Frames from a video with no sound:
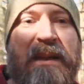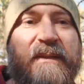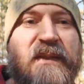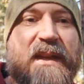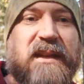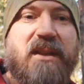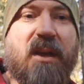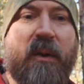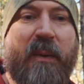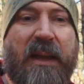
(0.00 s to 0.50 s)
If
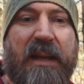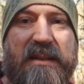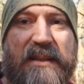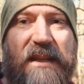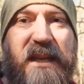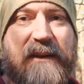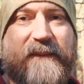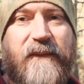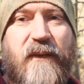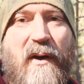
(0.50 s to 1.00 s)
they go out
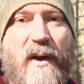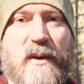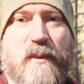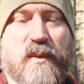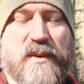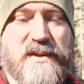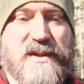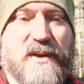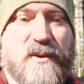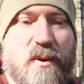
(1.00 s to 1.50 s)
to get
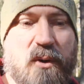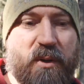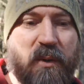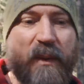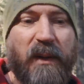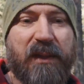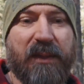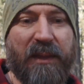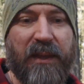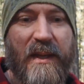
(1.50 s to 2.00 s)
firewood to cook
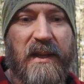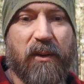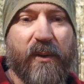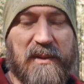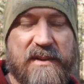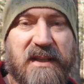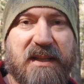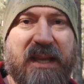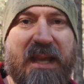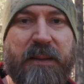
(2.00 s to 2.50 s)
with
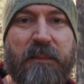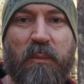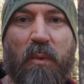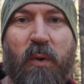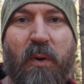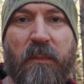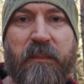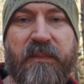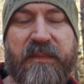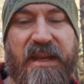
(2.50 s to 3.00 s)
or to keep
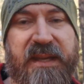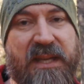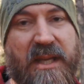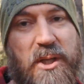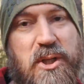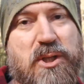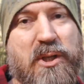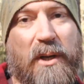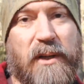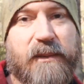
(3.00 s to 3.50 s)
warm, they
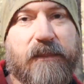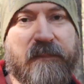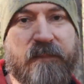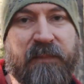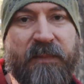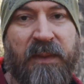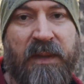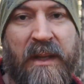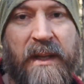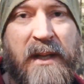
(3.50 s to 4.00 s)
get shot.
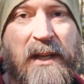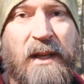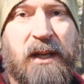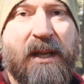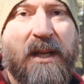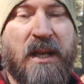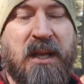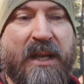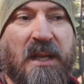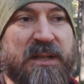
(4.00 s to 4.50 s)

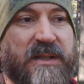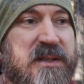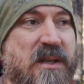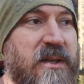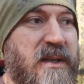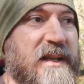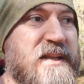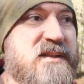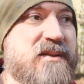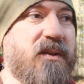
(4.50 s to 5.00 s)
So
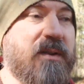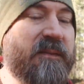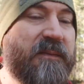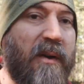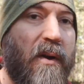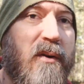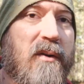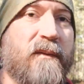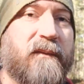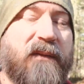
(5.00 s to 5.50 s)
it's not
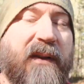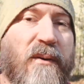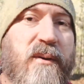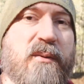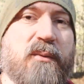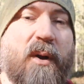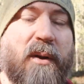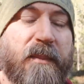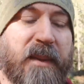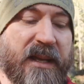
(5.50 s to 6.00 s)
a
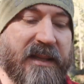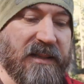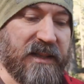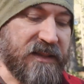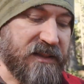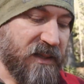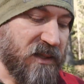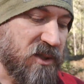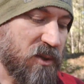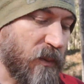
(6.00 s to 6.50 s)
very
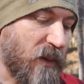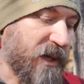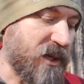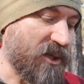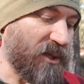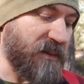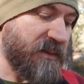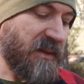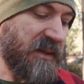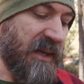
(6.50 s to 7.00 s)
romantic situation.